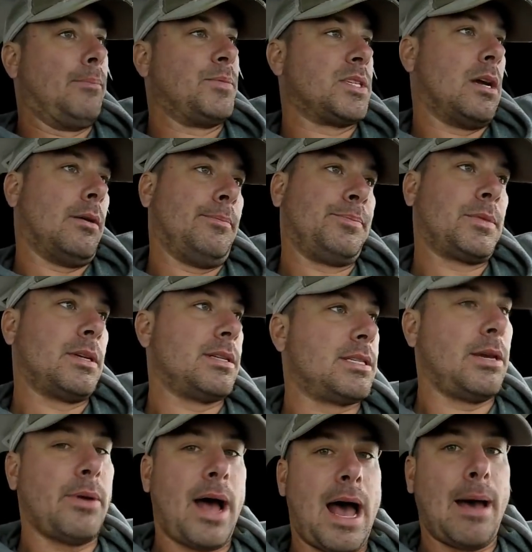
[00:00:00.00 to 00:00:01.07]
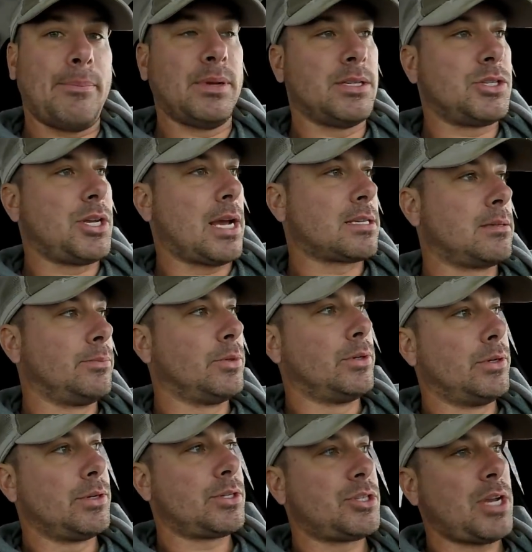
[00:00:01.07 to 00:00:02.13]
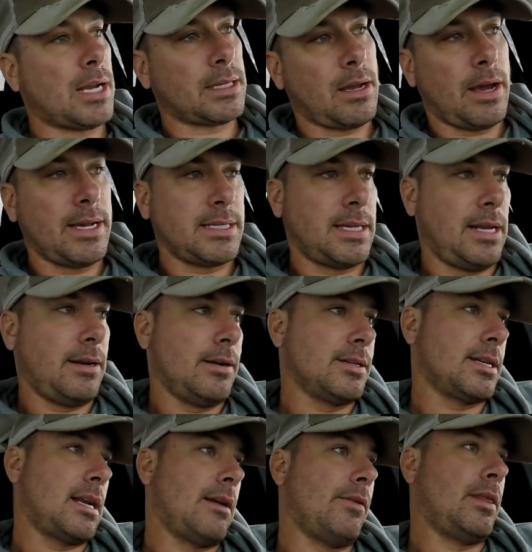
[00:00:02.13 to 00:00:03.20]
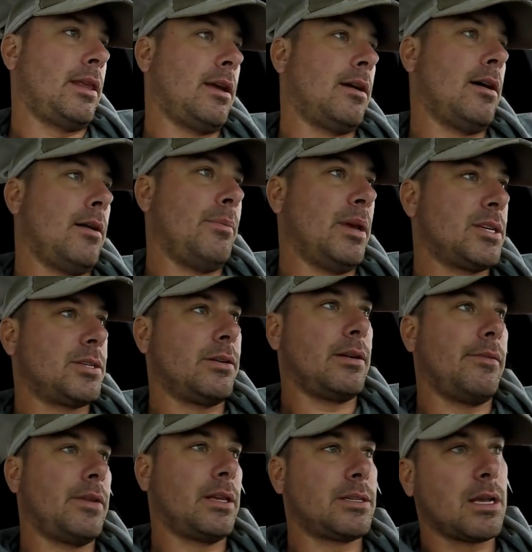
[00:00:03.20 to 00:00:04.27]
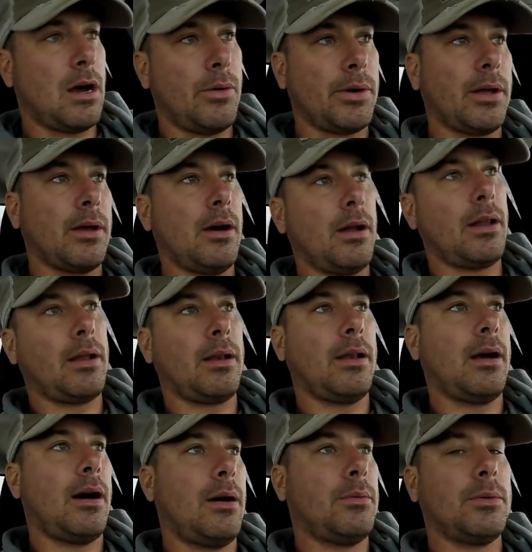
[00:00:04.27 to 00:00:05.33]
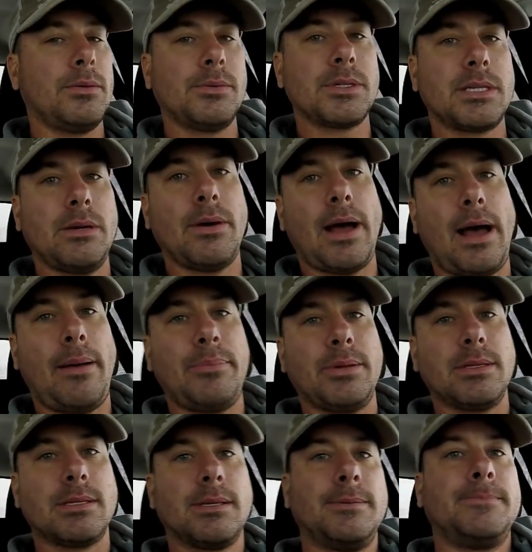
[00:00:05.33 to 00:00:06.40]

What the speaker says: So let's see what happens. Check some roosts, check the ice eaters, get everything good, make sure everything's going good, and we'll see what happens.